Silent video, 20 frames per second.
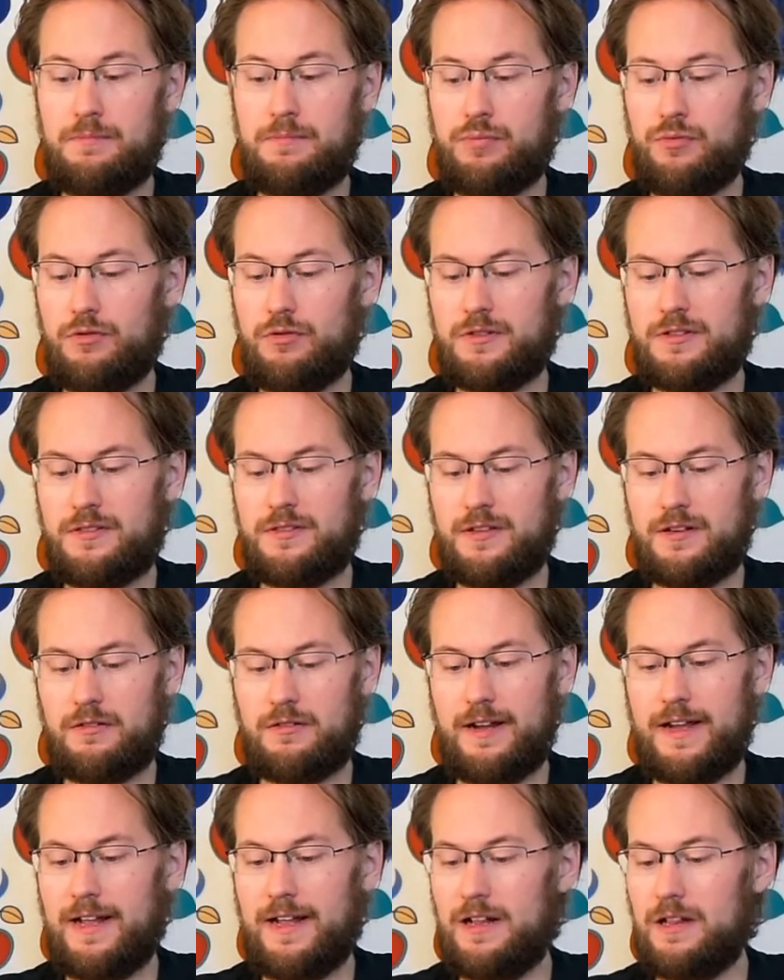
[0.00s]
bought
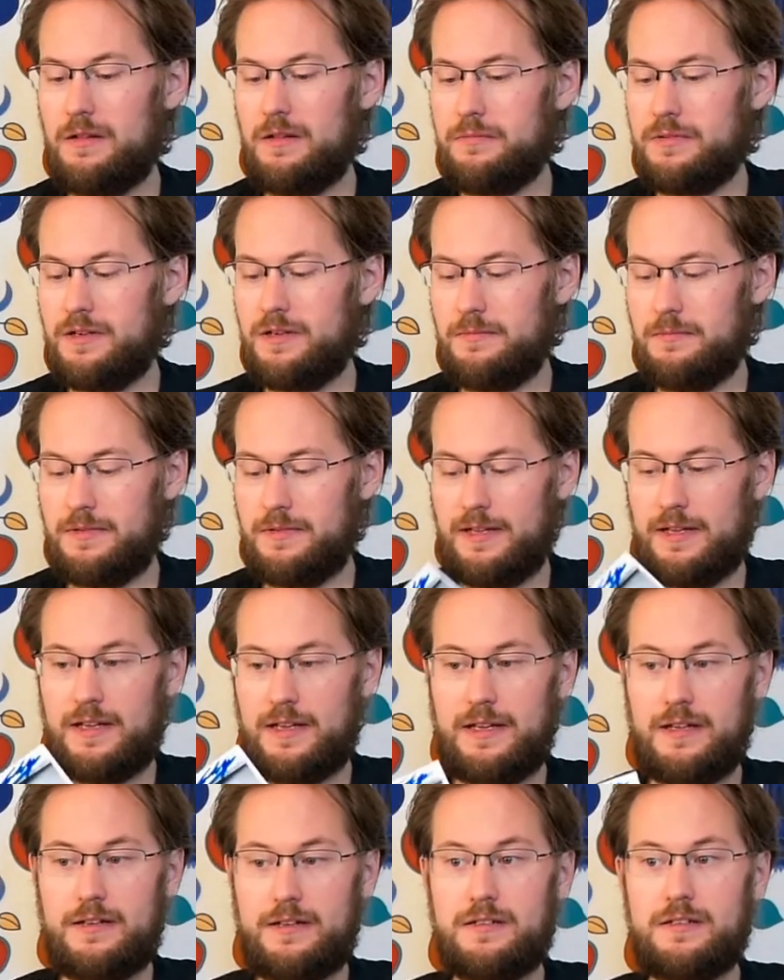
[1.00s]
their album,
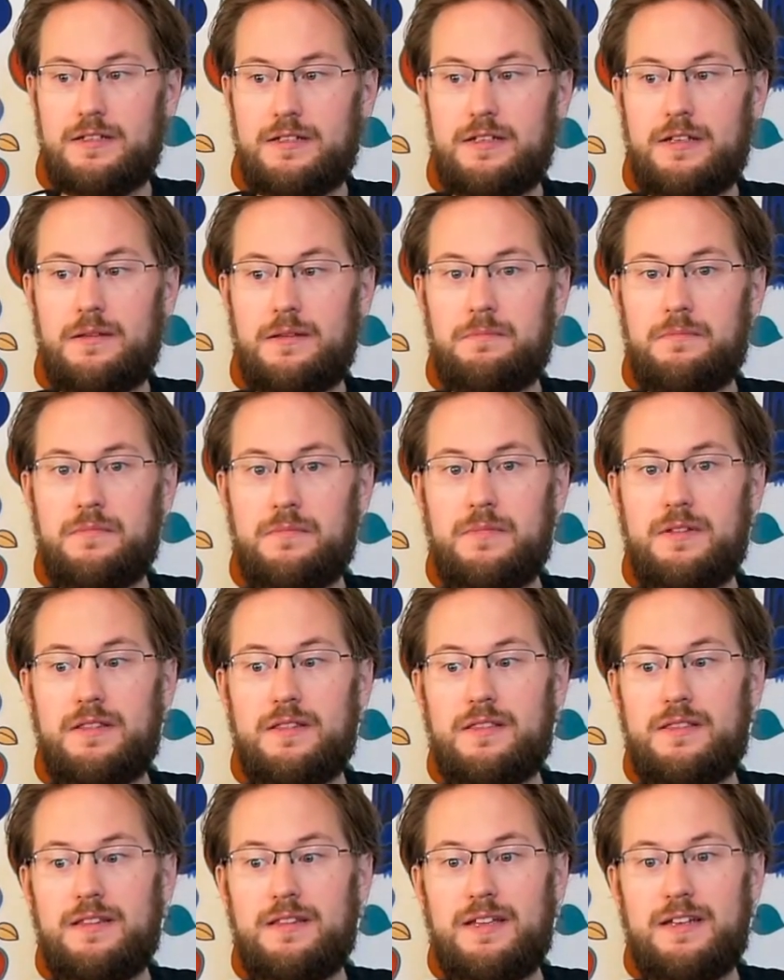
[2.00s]
and the
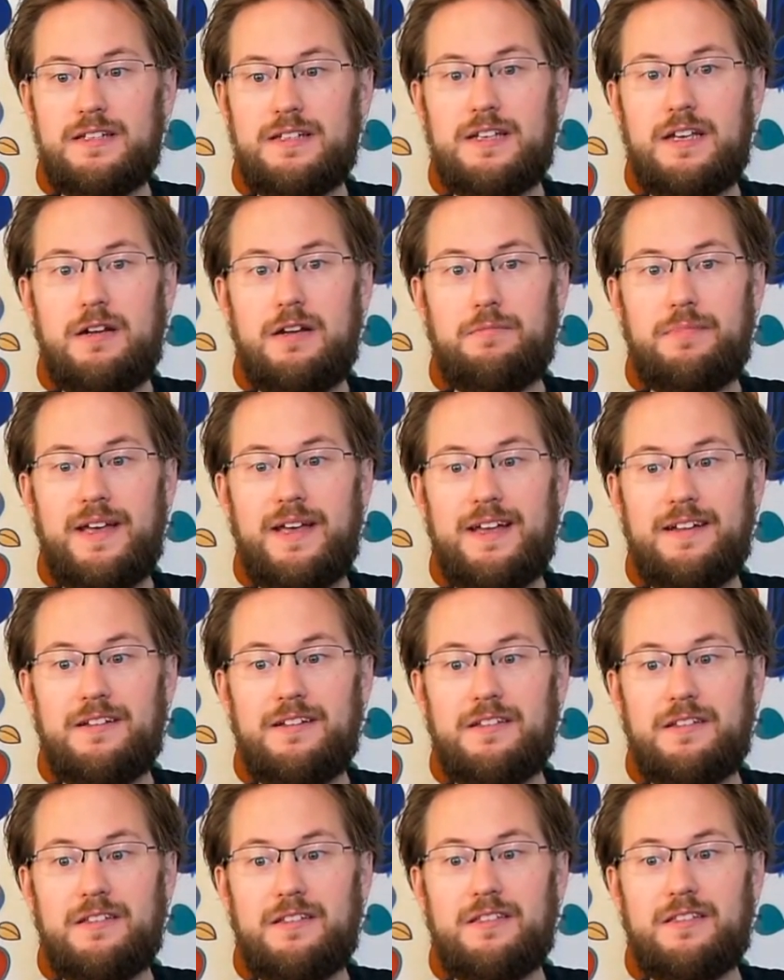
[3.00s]
entire
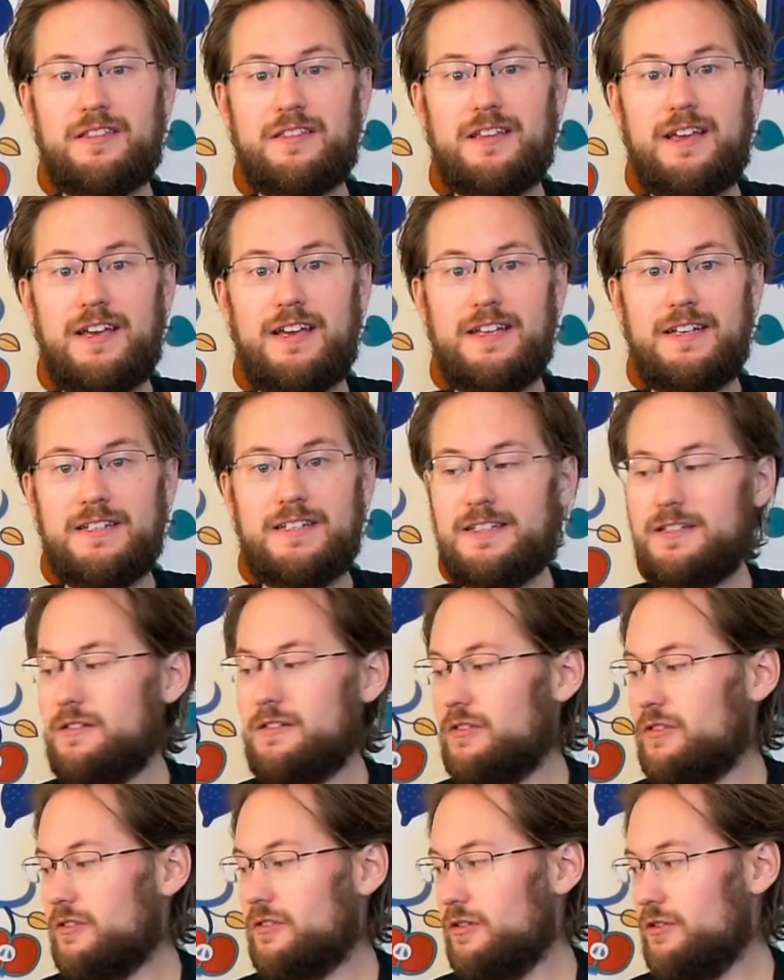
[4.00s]
band signed it,
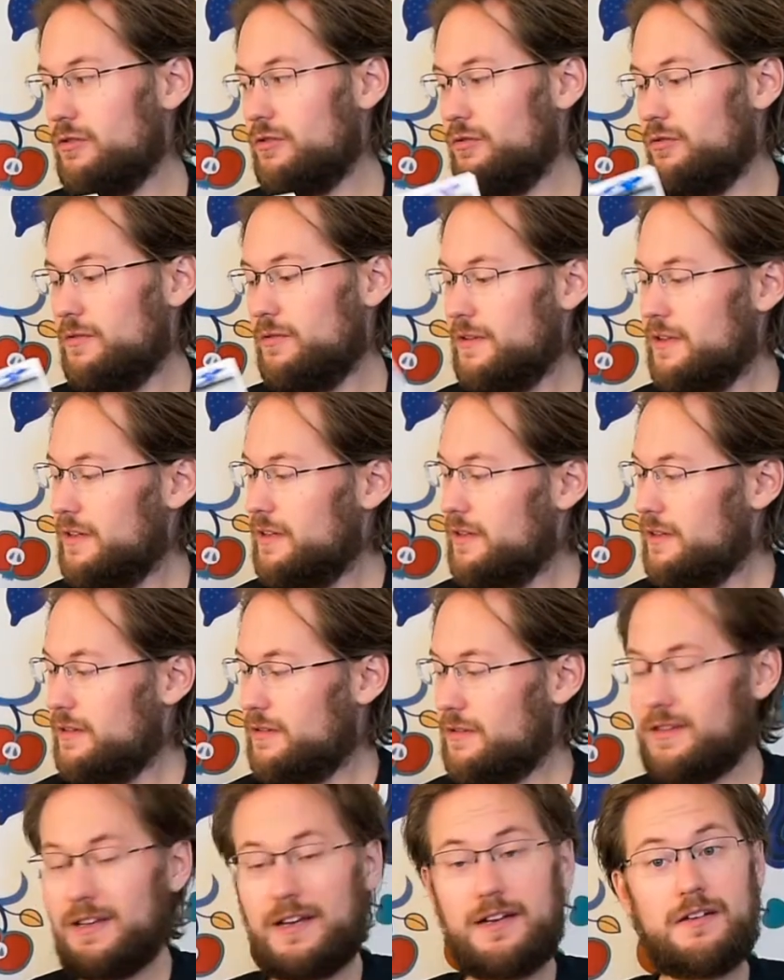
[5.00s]
so
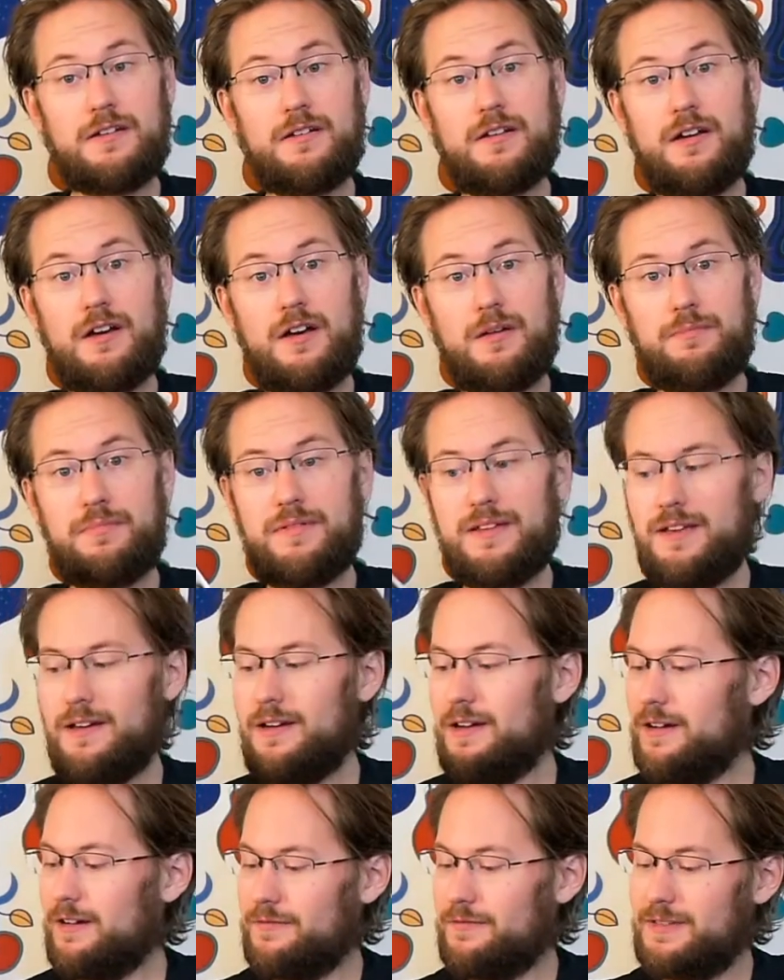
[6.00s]
signed copy
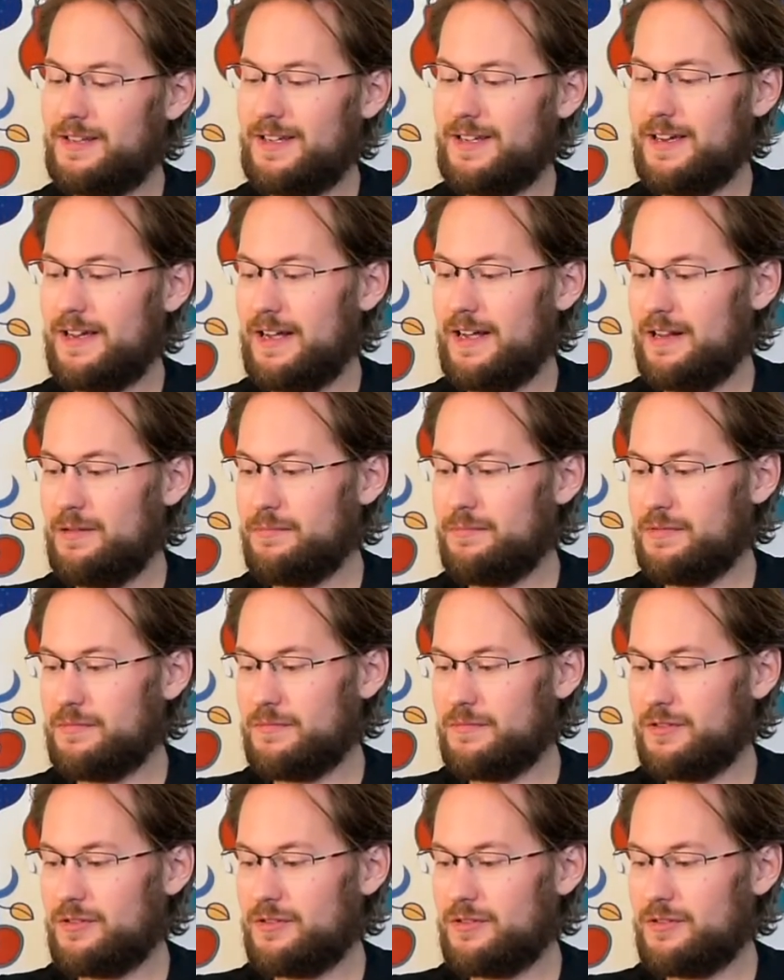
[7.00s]
of the album.